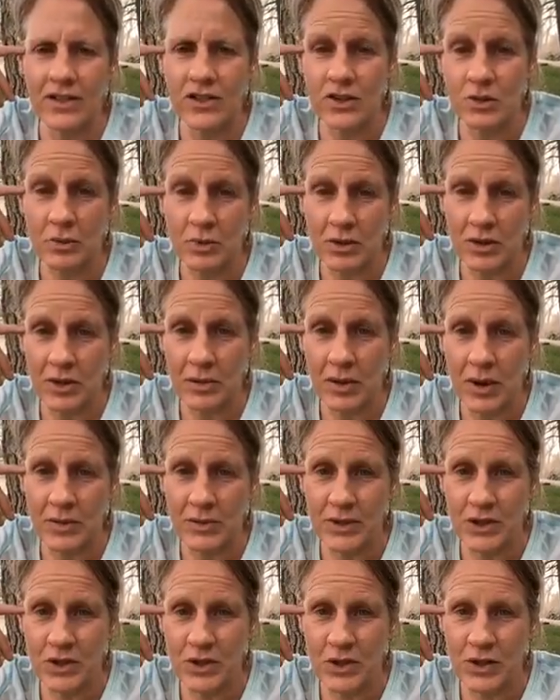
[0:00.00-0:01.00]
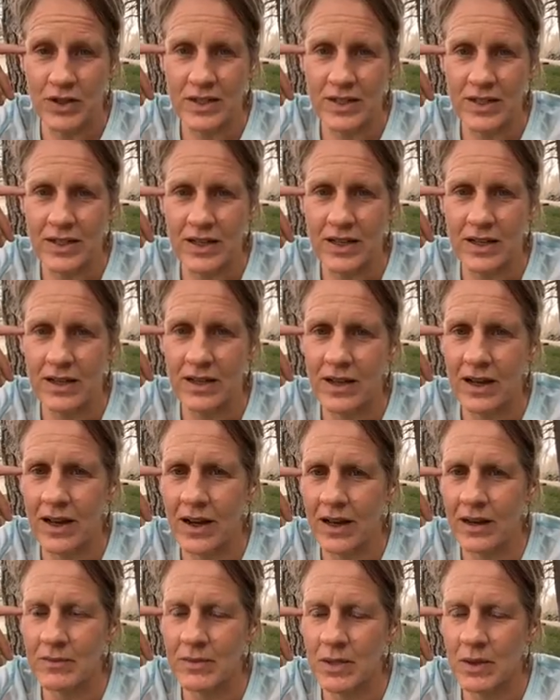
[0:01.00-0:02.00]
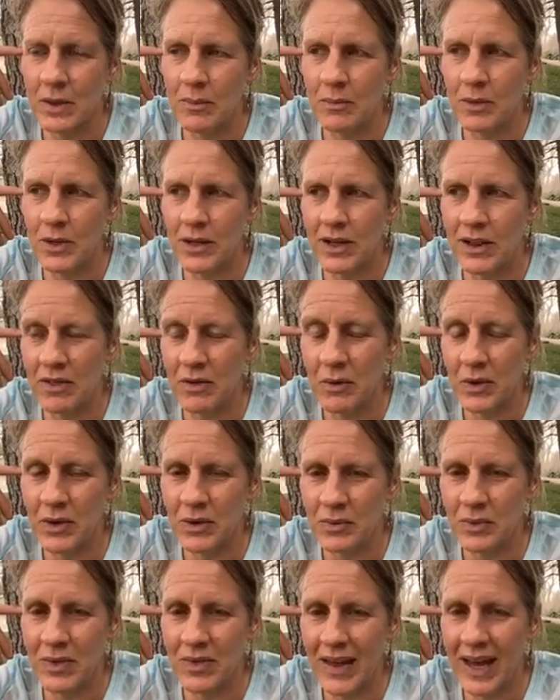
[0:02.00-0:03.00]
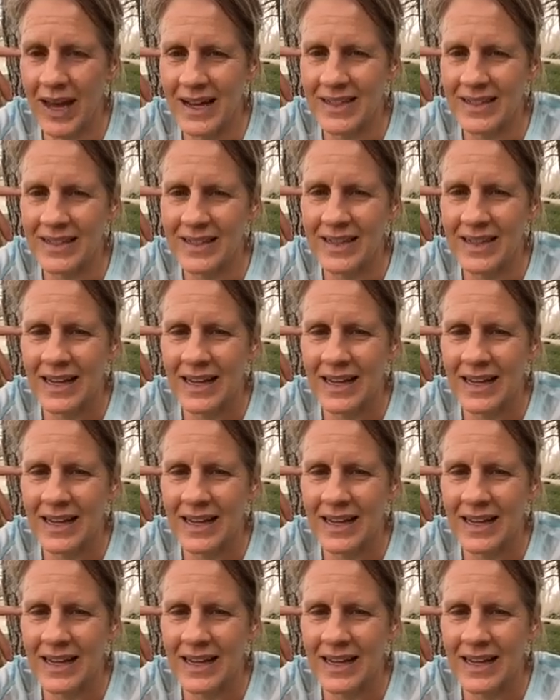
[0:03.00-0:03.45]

do pretty well with chores. So I'm pretty thrilled with that.